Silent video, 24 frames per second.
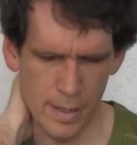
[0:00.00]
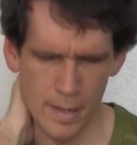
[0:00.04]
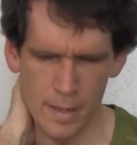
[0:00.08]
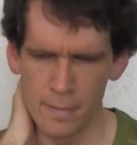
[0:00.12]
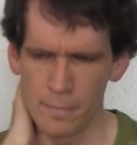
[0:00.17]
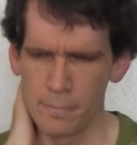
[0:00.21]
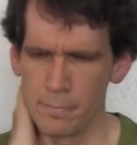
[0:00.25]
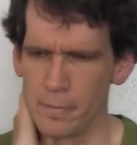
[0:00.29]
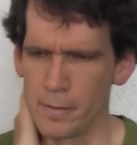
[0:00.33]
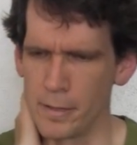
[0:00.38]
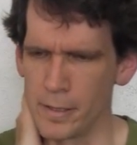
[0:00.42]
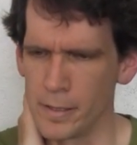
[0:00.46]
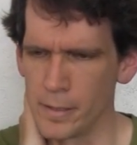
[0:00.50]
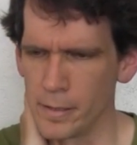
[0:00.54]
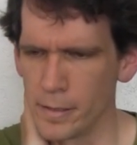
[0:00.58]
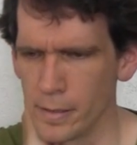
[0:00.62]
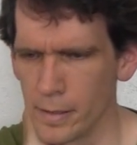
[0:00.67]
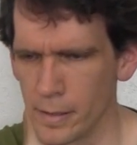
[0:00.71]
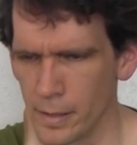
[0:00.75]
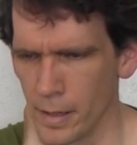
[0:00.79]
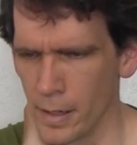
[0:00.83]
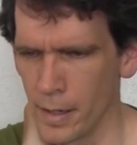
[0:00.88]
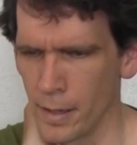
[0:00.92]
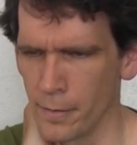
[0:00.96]
Yeah,
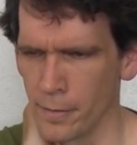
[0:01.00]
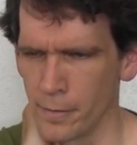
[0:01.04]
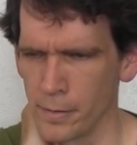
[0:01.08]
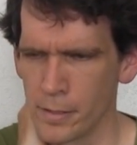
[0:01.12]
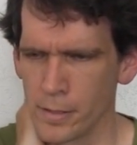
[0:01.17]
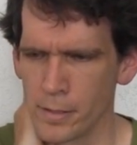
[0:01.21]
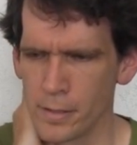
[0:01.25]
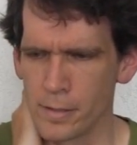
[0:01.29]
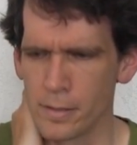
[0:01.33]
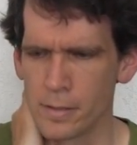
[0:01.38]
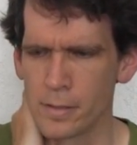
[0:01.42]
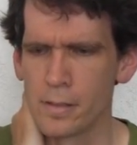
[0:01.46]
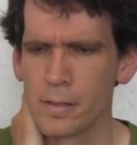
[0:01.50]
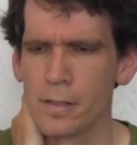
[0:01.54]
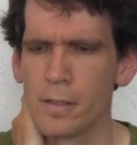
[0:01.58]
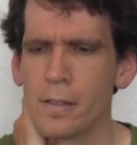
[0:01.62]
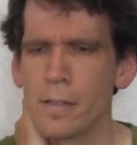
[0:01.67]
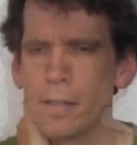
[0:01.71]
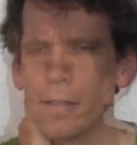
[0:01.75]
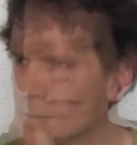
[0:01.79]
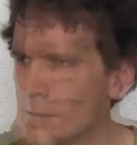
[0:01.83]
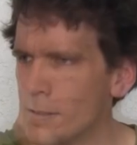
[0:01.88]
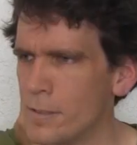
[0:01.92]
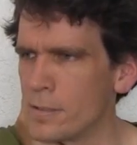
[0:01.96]
but I was
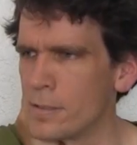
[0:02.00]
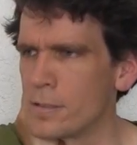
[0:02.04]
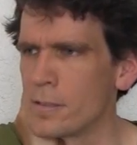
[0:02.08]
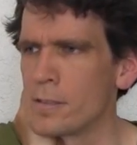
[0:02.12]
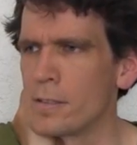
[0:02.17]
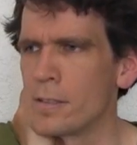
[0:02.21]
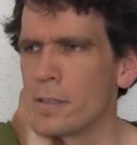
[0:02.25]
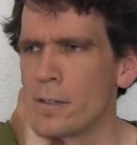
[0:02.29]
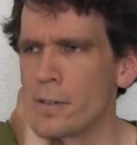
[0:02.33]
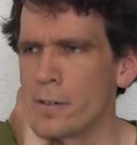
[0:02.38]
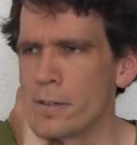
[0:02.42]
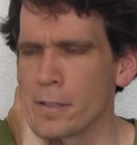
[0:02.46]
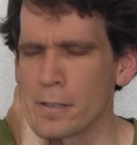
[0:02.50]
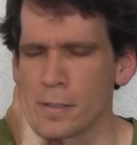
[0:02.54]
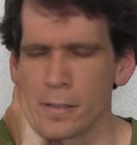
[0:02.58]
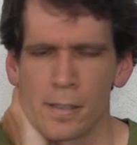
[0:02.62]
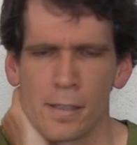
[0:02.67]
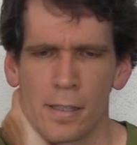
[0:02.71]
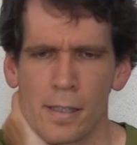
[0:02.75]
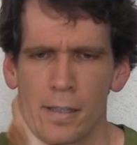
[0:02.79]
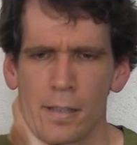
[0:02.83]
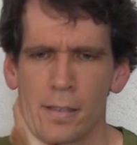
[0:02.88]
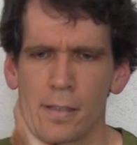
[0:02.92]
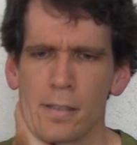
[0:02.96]
just just
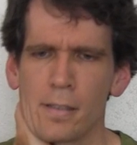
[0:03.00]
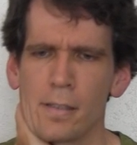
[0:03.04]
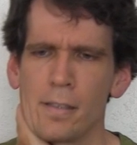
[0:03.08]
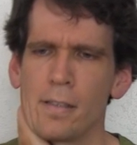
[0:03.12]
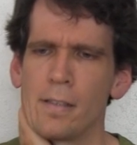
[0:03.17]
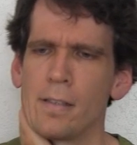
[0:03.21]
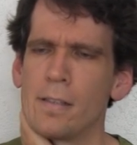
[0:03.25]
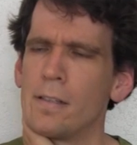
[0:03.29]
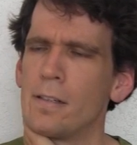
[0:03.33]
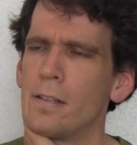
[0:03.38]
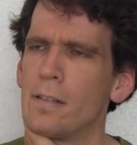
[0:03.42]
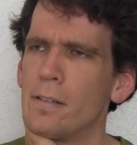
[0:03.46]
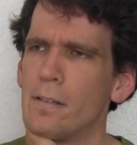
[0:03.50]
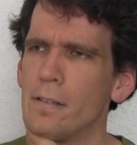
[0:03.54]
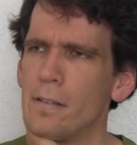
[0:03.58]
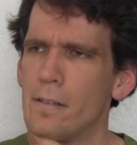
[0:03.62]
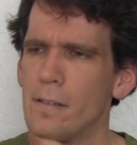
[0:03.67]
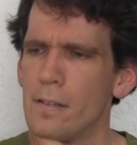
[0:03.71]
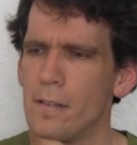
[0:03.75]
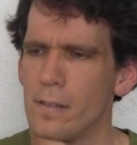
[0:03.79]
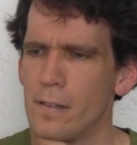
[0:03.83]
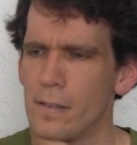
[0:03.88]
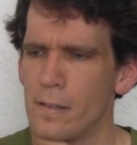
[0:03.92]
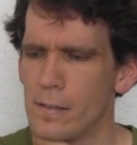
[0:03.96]
so exhausted
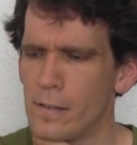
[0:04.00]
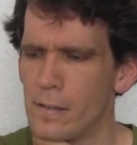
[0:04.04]
and